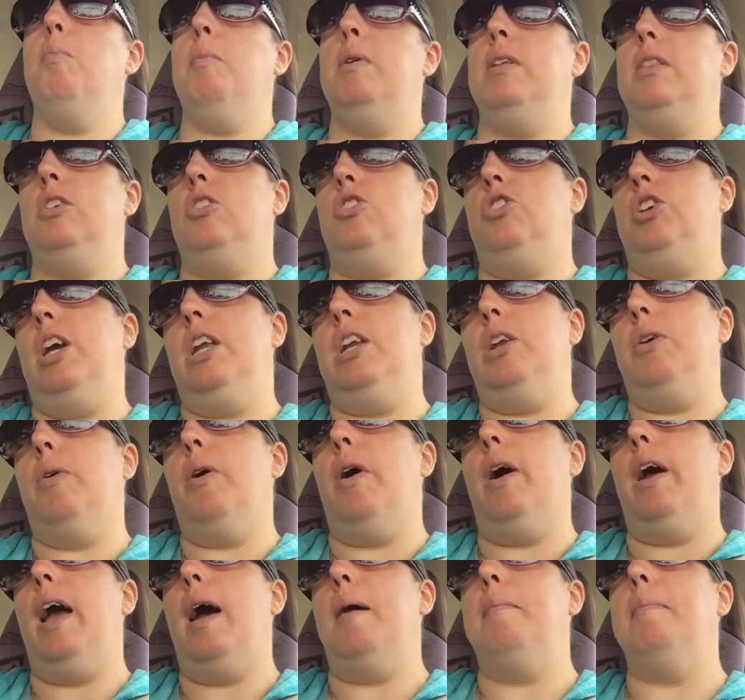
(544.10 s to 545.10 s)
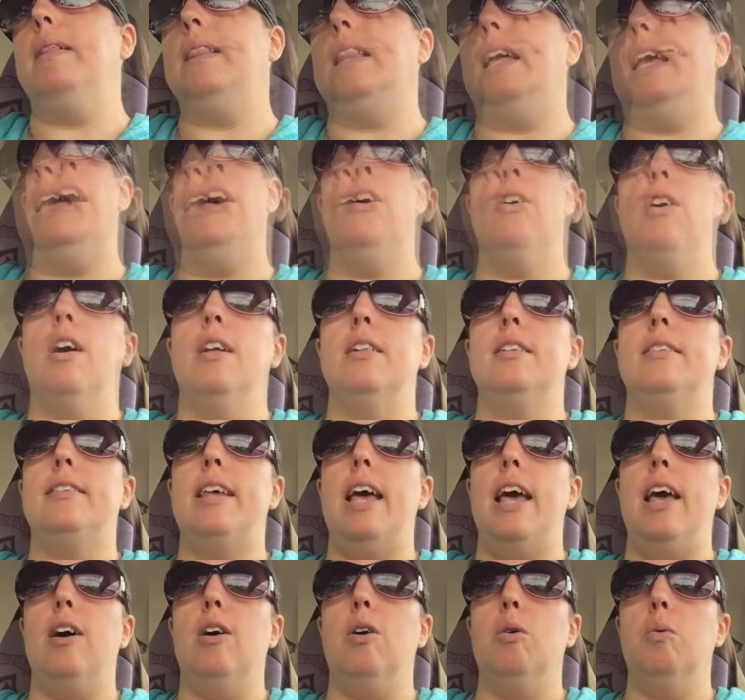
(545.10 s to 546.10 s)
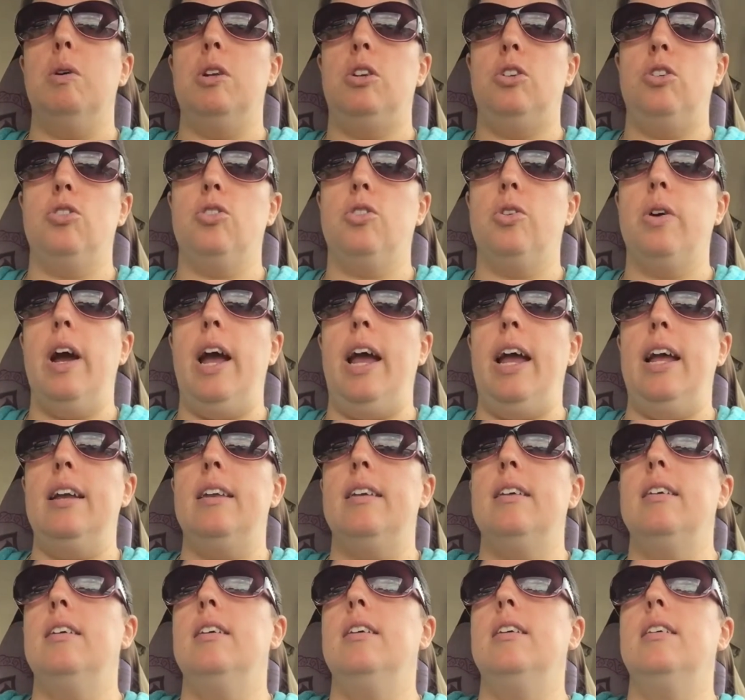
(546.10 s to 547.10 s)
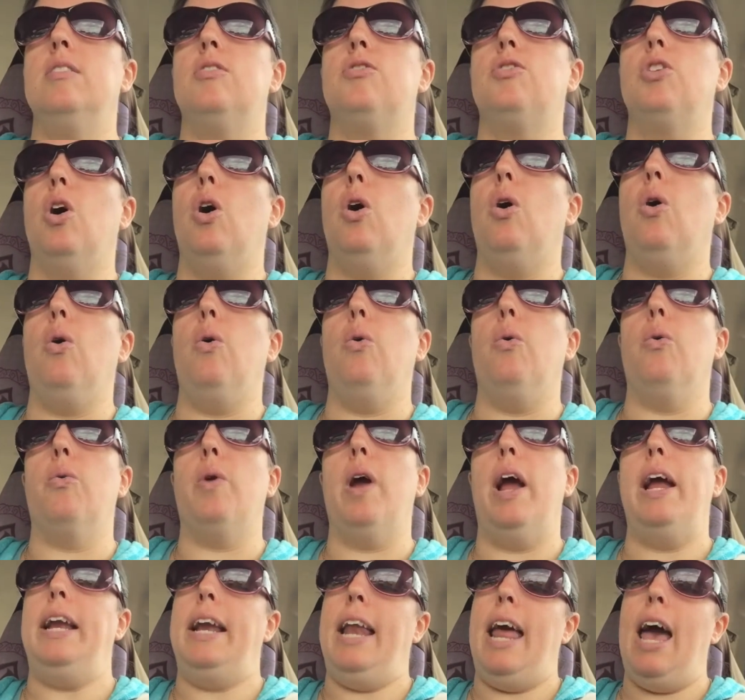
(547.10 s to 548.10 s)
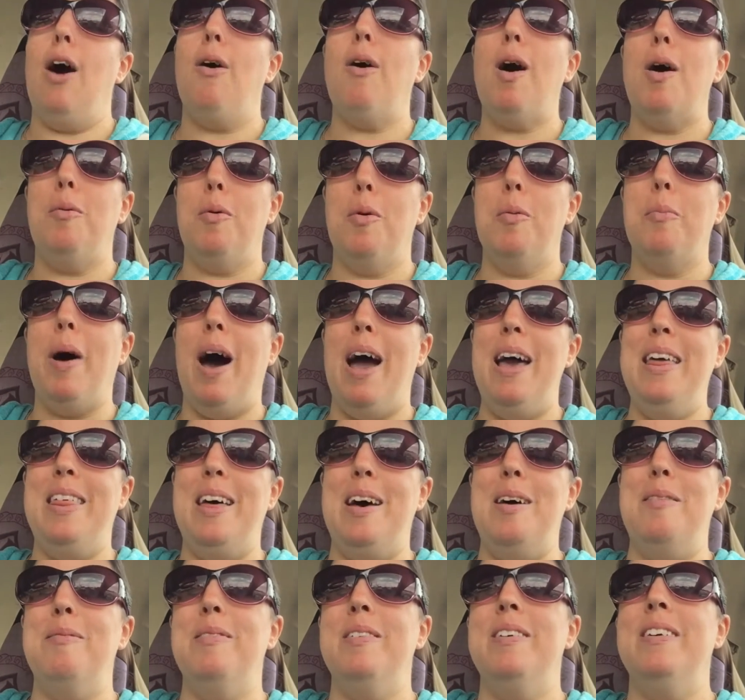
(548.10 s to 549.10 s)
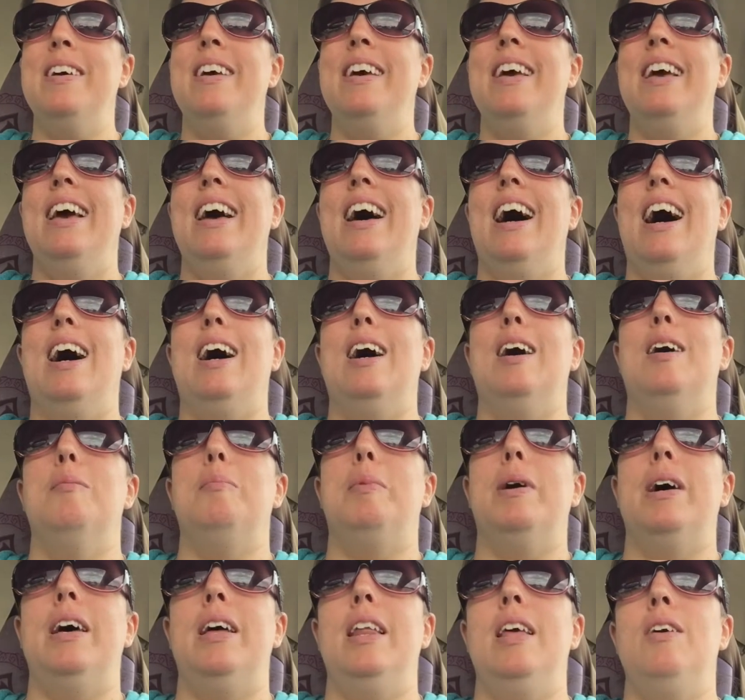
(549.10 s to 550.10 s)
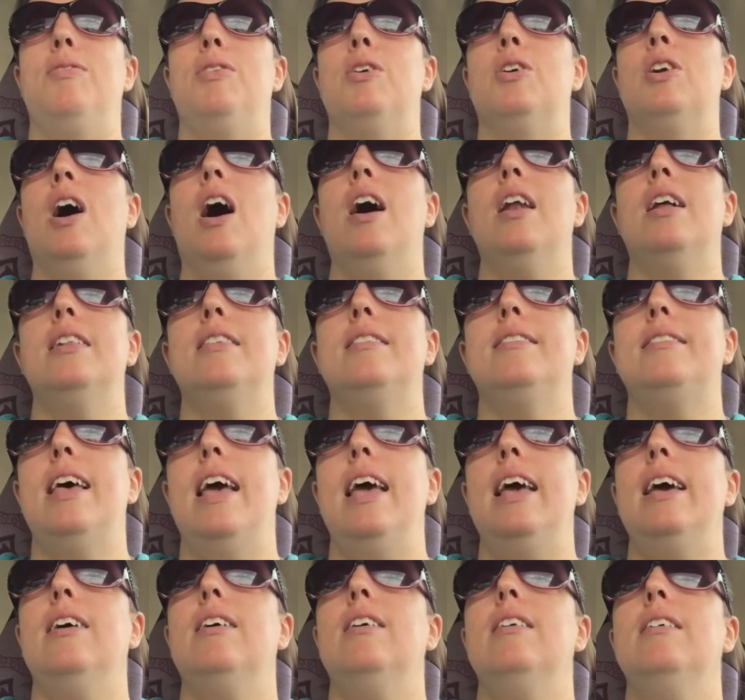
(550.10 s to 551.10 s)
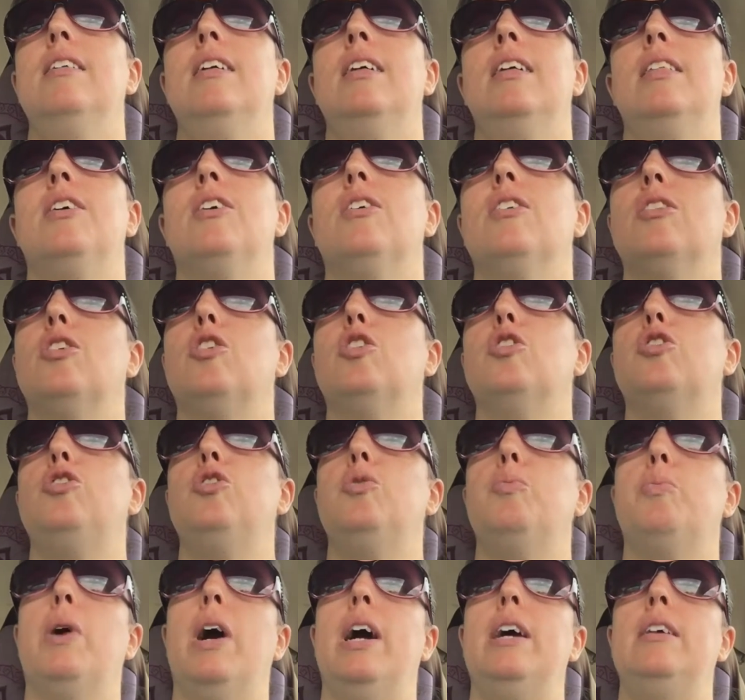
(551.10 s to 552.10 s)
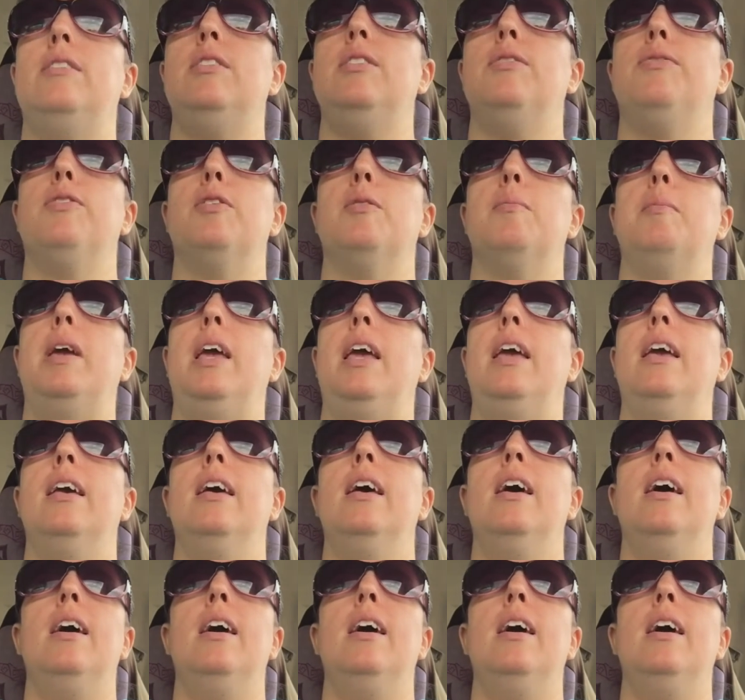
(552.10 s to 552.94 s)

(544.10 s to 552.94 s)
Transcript: month of January, I believe they are on sale, which is great. So right now I will buy them. But if they're not on sale, they're a little too pricey for me.